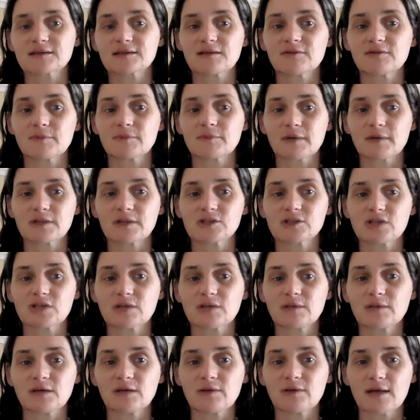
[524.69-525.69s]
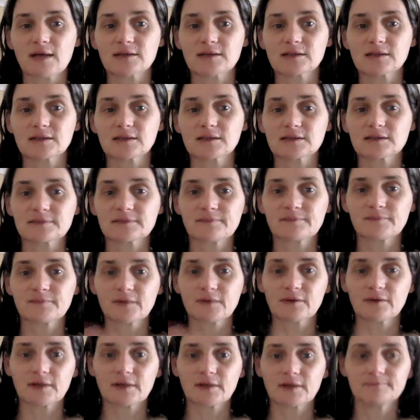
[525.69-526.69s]
of the branched chain amino acids.
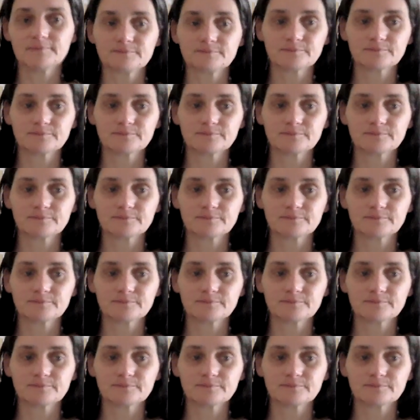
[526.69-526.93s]
All right.